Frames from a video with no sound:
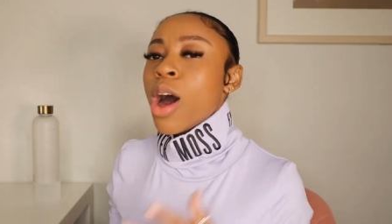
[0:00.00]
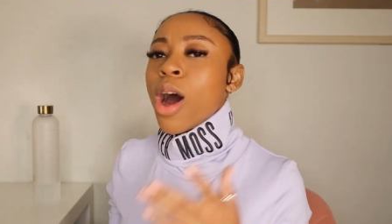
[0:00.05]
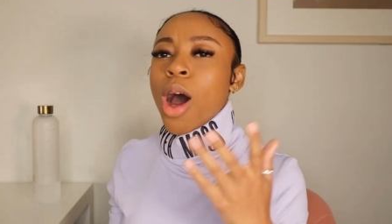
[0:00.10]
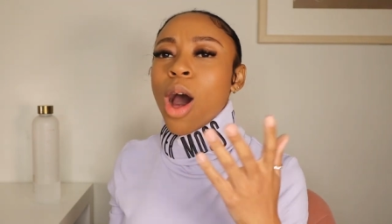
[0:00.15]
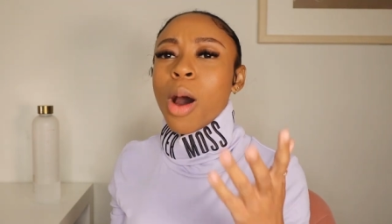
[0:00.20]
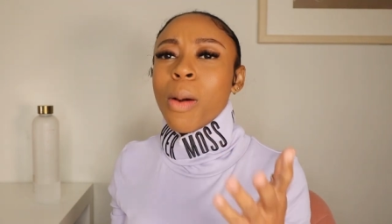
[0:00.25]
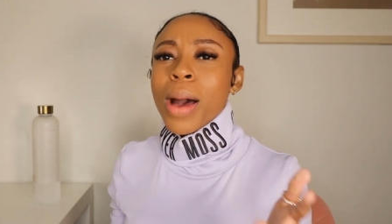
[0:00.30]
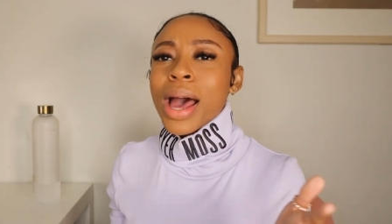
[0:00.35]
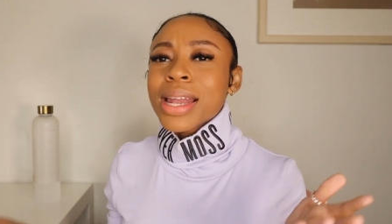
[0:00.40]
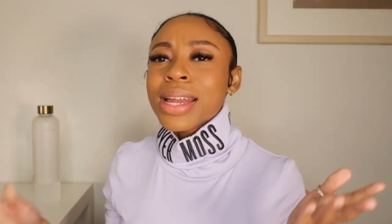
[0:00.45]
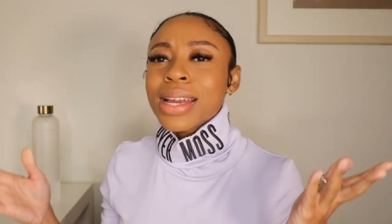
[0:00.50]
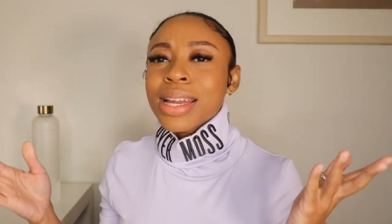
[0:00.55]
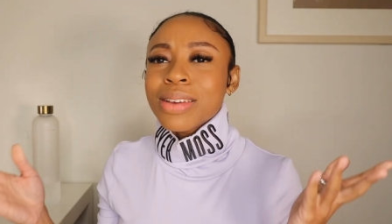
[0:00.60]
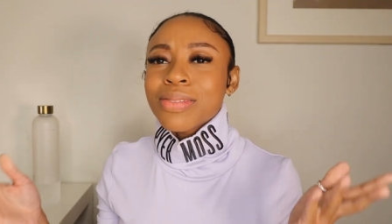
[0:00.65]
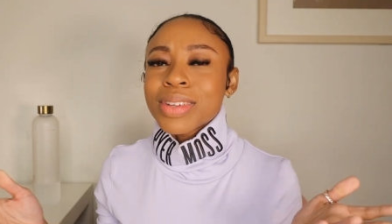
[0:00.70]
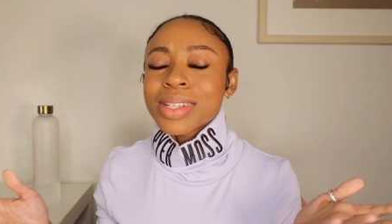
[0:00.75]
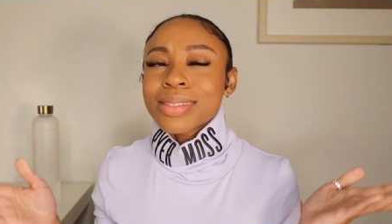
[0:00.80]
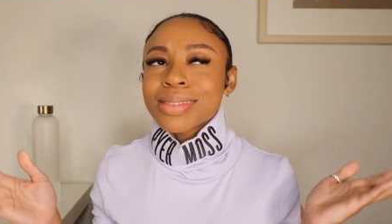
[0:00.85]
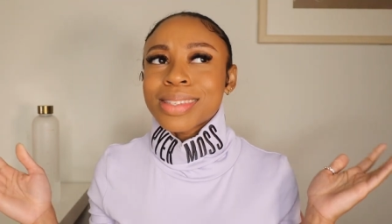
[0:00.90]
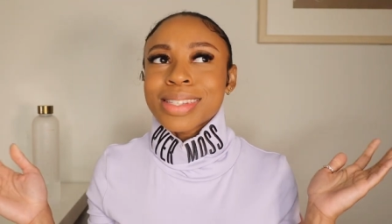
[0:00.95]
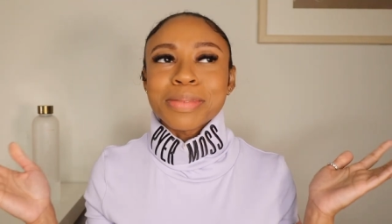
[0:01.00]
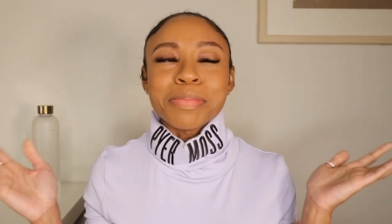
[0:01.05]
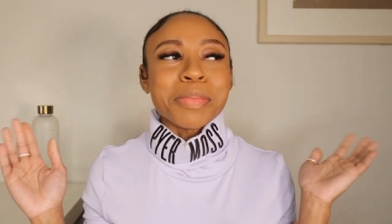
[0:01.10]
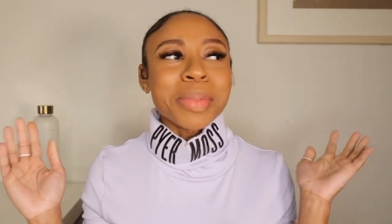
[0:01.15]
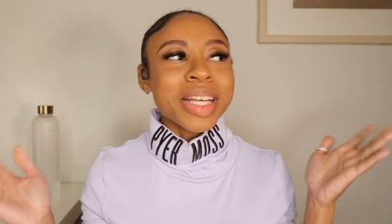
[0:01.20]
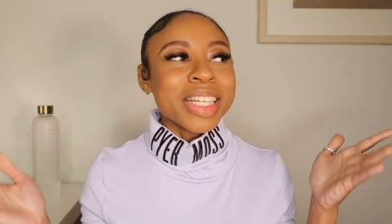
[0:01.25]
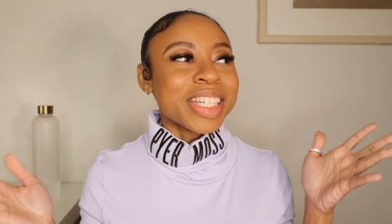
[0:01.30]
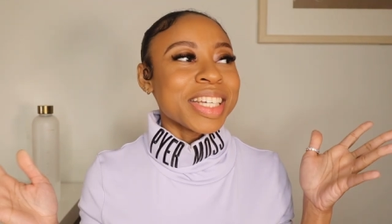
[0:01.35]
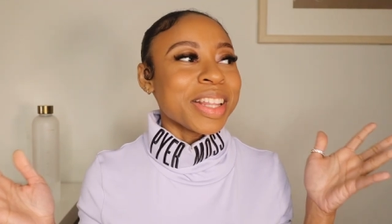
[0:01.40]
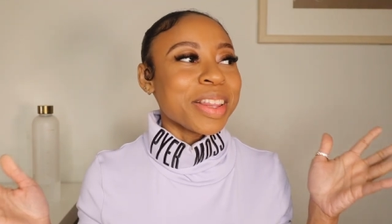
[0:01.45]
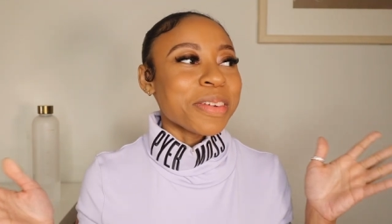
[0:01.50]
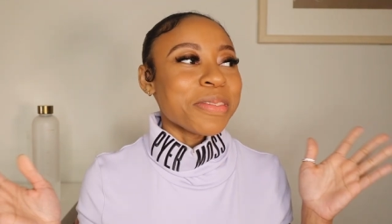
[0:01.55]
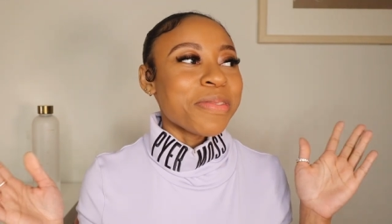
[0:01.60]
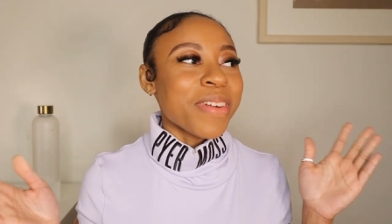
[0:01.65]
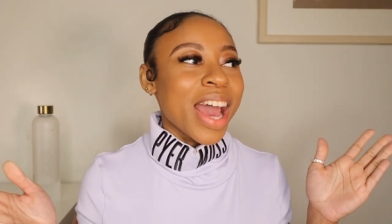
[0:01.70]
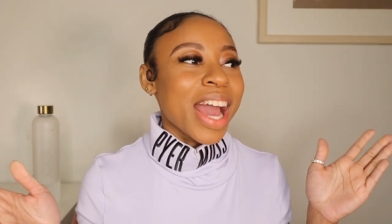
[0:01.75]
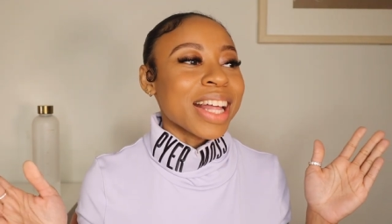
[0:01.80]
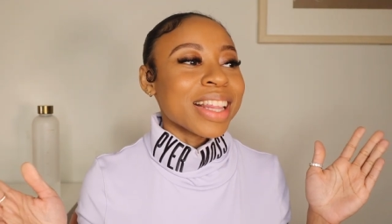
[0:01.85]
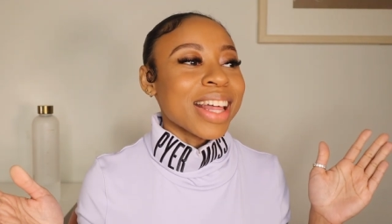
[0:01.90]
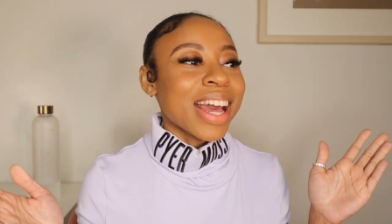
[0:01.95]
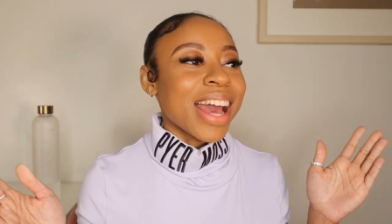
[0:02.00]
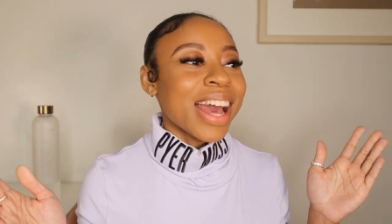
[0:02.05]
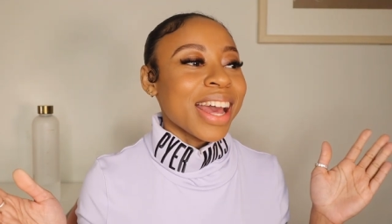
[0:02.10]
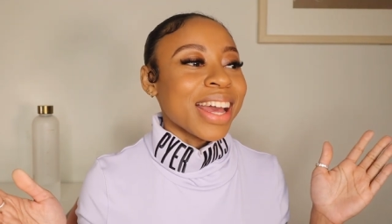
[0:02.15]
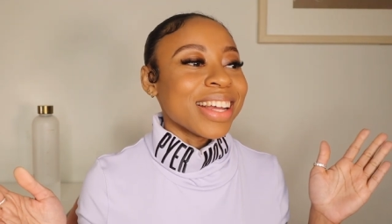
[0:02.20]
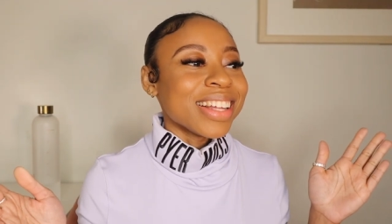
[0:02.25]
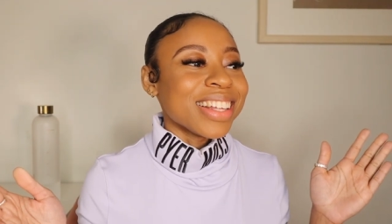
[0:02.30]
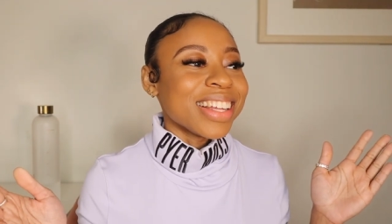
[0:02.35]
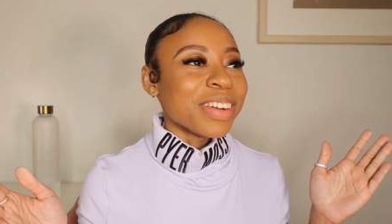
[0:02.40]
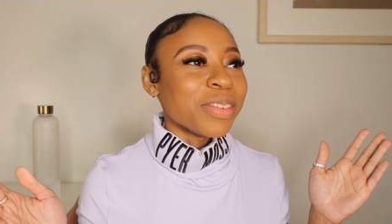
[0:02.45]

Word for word: Oh, I didn't even mention the fact that